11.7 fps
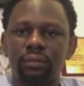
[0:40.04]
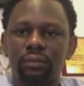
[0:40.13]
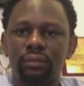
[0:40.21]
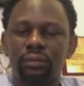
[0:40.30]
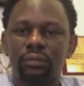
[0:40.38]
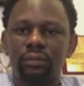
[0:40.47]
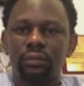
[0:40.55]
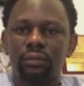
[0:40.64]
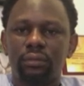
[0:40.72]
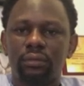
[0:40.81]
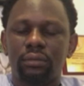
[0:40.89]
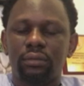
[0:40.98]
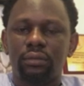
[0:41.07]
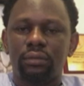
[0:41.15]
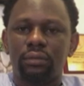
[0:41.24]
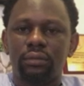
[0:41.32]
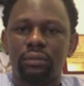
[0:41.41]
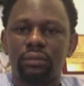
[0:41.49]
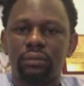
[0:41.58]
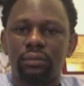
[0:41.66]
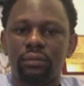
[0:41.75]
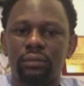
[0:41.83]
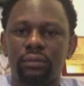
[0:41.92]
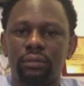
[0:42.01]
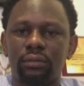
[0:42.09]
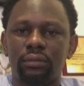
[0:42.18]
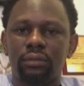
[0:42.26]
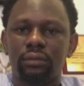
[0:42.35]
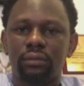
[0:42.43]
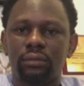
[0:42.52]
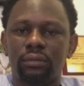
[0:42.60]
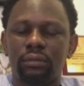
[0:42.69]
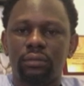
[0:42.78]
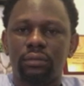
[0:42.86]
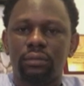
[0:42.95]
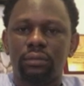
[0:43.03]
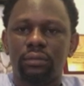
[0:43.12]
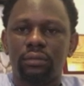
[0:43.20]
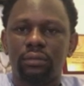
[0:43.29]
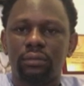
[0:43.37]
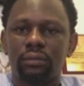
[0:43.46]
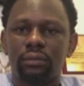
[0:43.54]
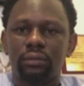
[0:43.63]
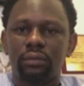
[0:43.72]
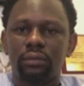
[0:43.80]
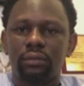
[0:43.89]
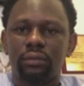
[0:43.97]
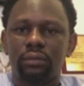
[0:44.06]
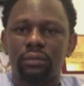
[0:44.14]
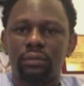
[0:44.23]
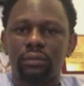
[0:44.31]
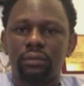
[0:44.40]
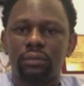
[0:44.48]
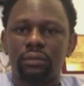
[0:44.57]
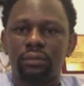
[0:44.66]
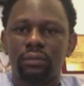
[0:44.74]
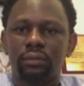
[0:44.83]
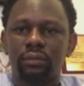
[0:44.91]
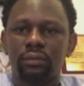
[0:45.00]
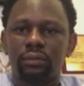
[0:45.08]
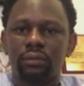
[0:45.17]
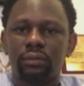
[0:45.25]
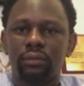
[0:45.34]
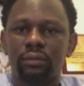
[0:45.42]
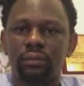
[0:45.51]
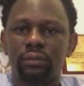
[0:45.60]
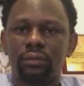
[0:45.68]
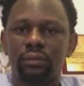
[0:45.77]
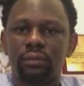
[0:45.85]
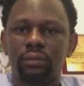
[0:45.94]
(silent)